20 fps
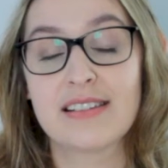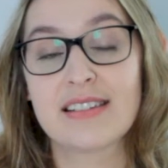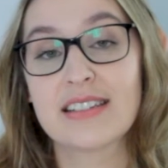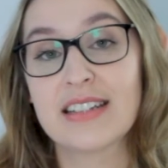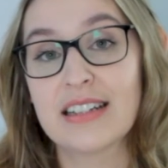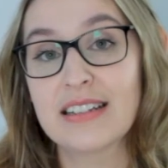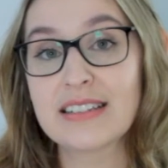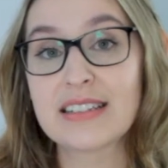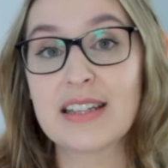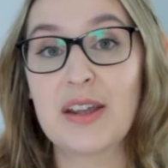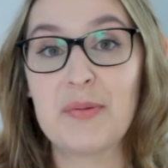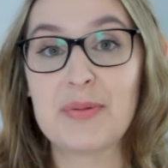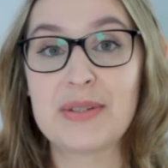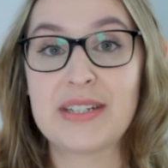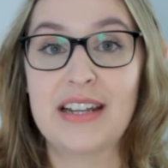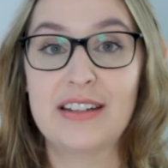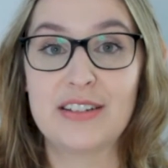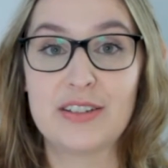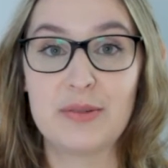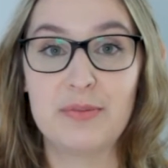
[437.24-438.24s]
stylescapes
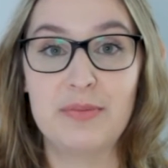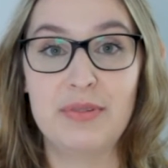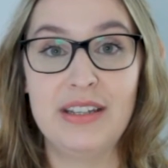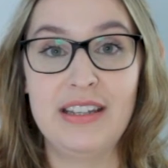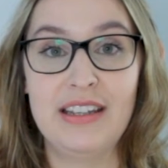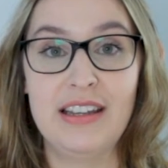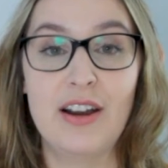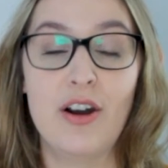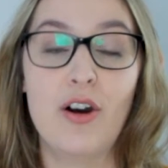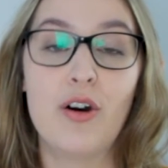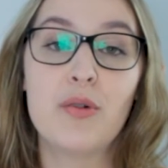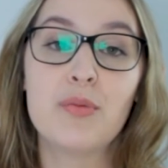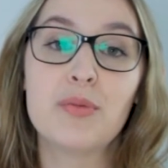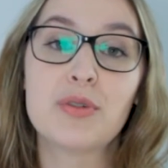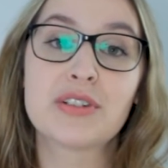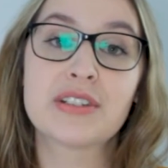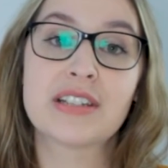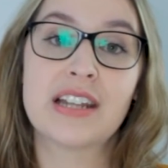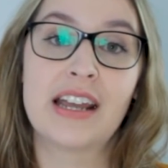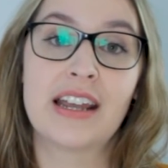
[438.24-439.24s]
tend to be
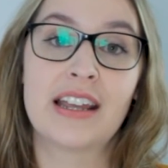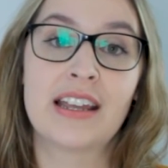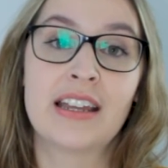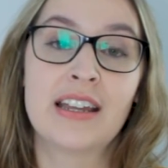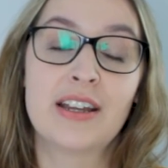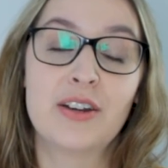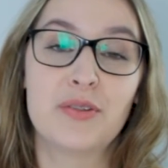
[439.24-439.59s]
almost like